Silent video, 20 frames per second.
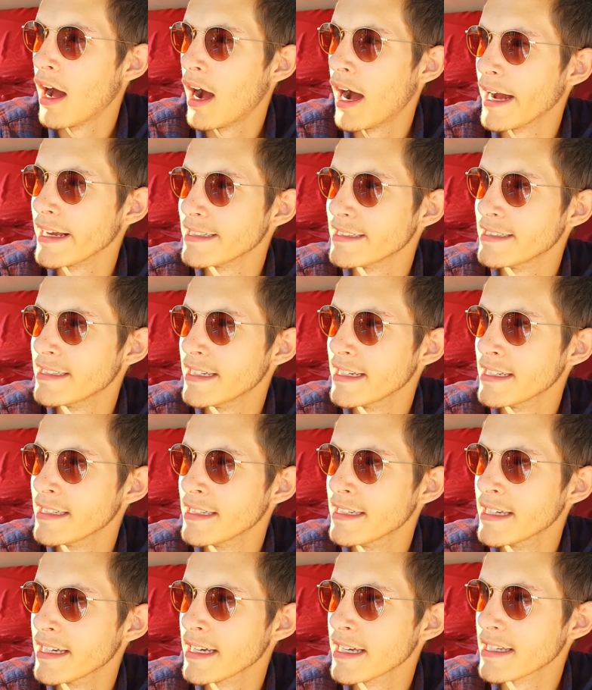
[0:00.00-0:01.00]
I did
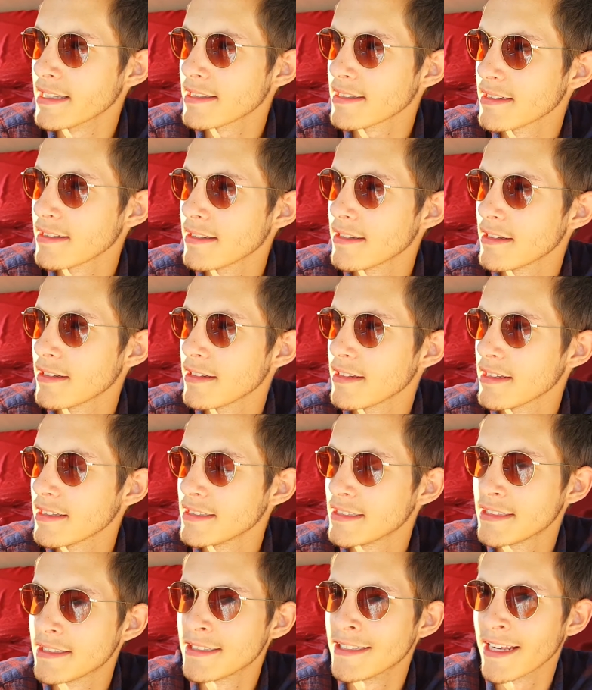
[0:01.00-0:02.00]
get
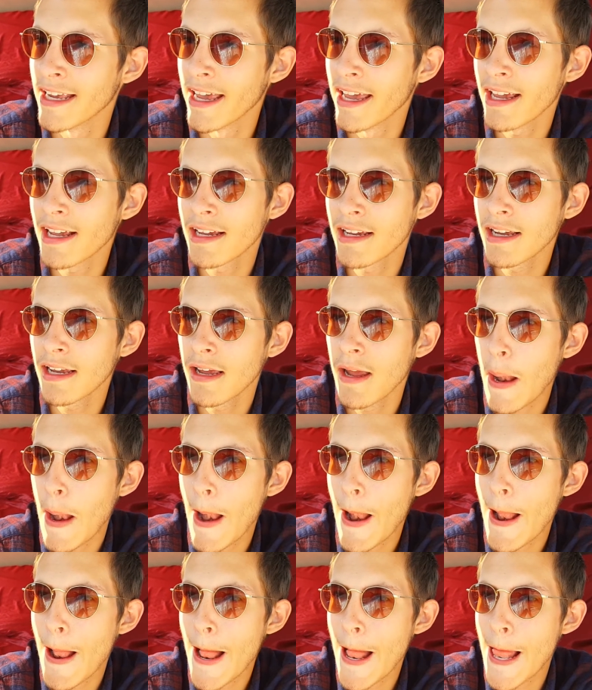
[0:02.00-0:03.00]
sick
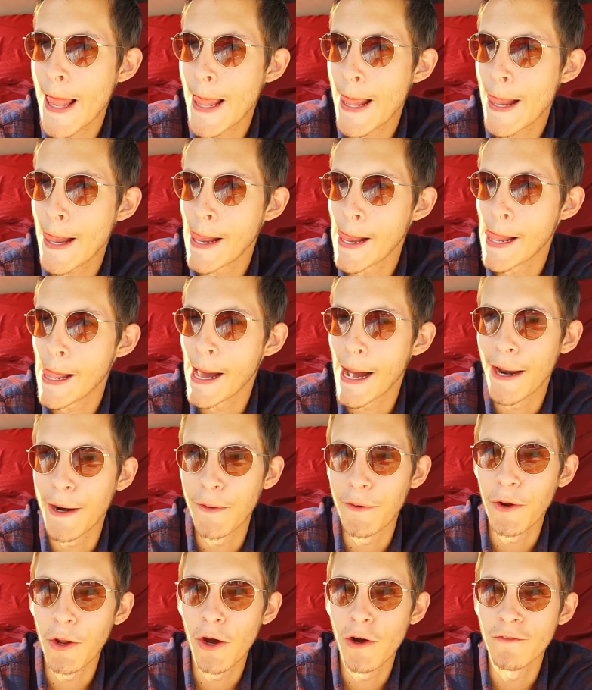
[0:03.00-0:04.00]
I
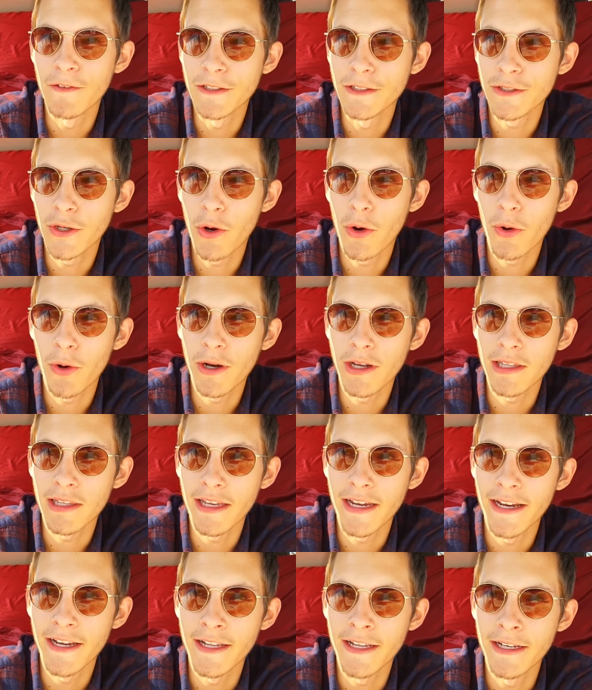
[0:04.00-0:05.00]
don't know if it's
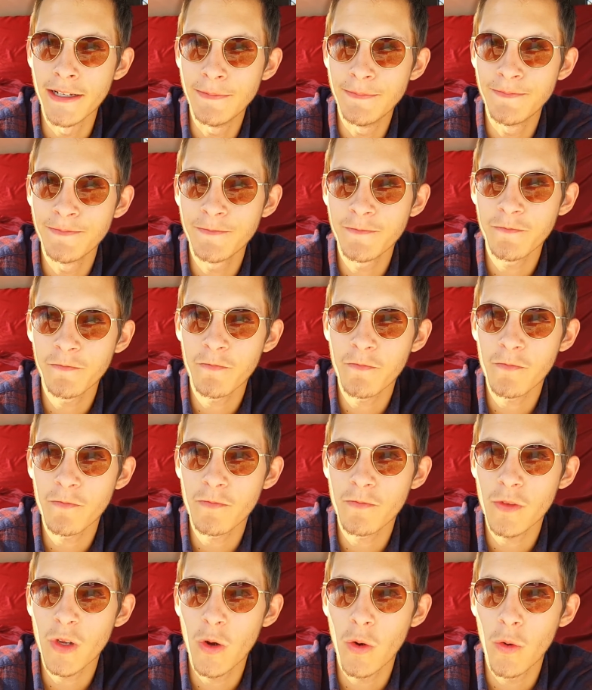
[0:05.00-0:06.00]
correlated
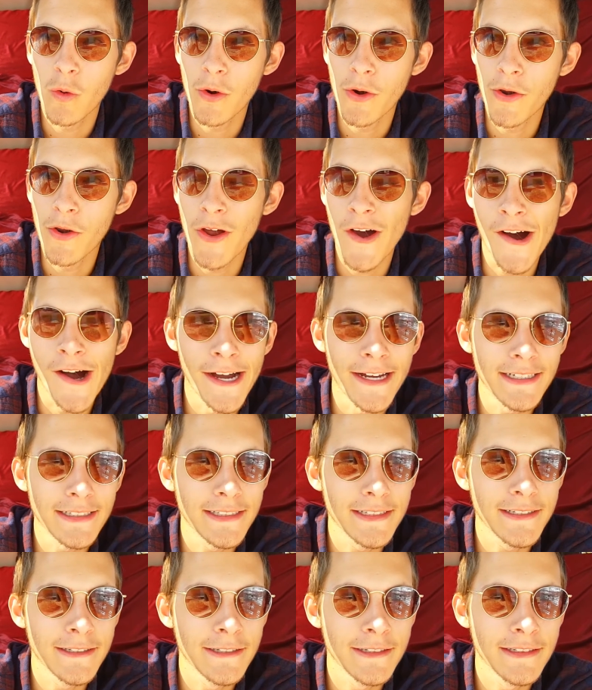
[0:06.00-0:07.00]
or not.
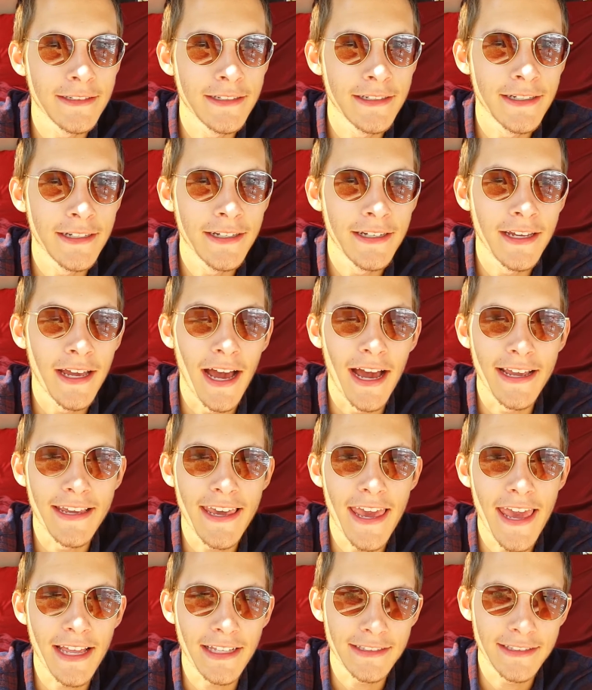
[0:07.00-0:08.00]
I
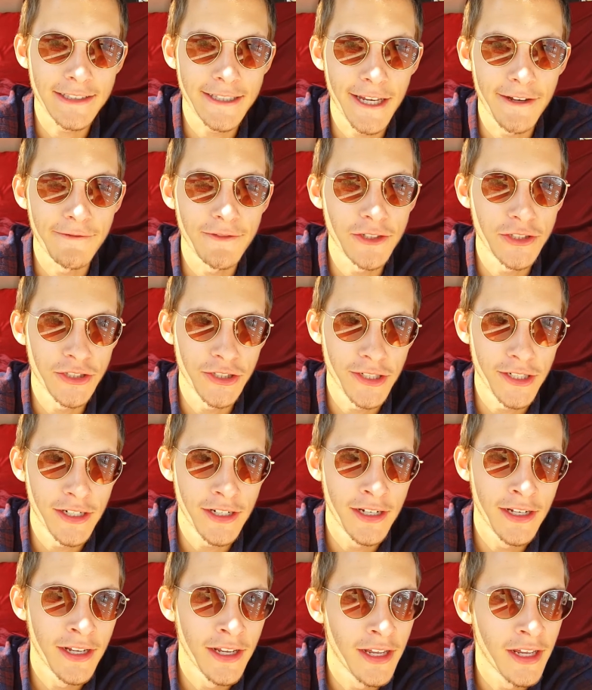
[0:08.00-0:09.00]
can't say for sure,
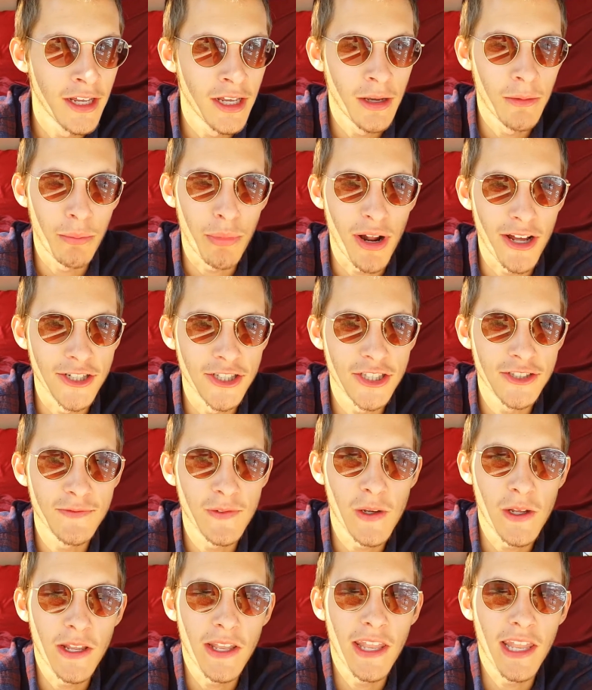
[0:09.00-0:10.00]
but I just
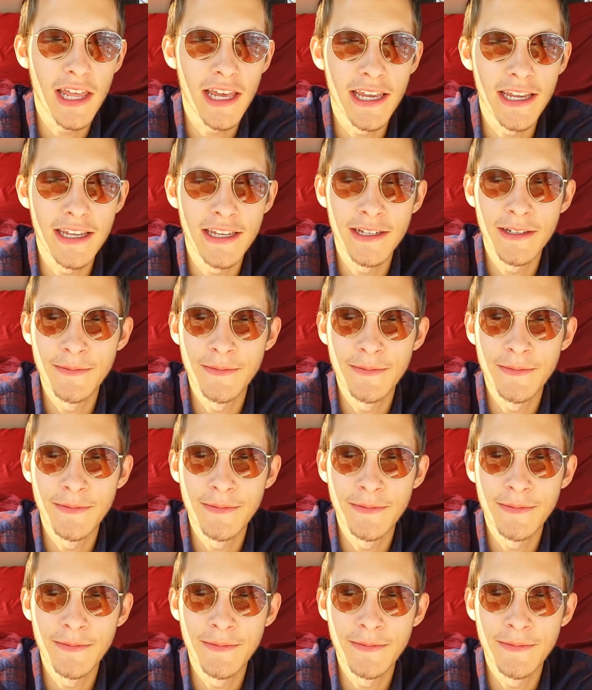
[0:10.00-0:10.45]
felt like